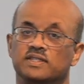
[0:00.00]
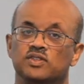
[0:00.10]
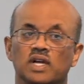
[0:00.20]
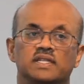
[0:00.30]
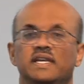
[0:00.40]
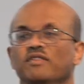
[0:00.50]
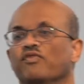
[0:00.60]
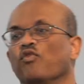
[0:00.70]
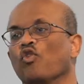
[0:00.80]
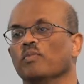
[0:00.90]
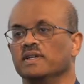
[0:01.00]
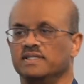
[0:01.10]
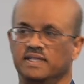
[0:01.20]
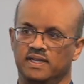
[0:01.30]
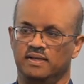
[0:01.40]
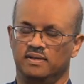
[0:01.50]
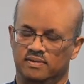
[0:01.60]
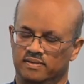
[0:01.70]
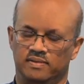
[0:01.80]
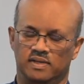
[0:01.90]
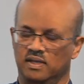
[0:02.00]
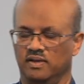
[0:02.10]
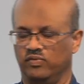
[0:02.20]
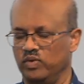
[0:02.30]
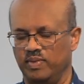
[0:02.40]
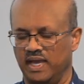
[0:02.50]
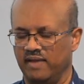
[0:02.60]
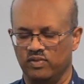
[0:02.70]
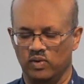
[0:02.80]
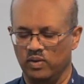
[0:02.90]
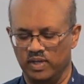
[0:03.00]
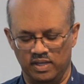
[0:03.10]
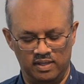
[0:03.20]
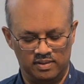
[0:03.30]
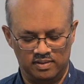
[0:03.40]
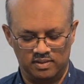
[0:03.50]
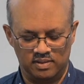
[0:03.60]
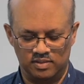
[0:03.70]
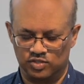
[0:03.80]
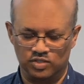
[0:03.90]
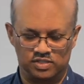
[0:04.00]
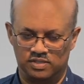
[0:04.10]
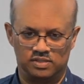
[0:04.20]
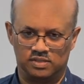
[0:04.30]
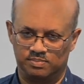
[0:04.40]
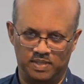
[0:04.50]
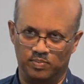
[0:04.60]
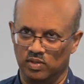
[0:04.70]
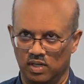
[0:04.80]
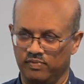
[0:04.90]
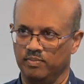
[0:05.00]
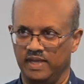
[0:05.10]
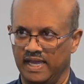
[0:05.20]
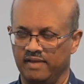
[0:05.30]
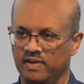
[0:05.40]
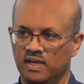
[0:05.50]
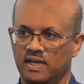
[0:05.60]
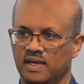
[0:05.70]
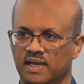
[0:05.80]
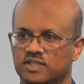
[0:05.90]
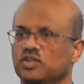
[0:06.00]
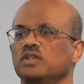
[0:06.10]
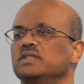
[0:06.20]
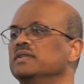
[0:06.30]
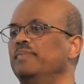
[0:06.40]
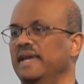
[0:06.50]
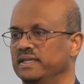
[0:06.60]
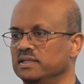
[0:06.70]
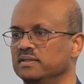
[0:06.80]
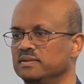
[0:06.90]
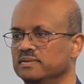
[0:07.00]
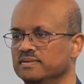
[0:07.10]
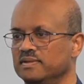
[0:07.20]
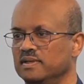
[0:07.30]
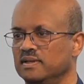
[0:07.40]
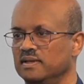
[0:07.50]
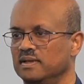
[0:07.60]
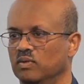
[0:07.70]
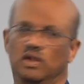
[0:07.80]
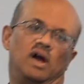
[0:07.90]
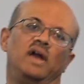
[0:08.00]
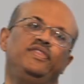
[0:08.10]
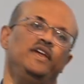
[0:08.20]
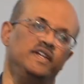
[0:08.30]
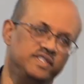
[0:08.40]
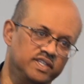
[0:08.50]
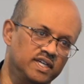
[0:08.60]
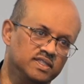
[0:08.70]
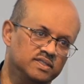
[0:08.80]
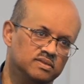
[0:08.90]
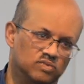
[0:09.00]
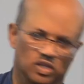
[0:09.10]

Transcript: It's not to inform us and then if we behave the way we uh, church people often behave, it's not to debate. Well, I think it's this.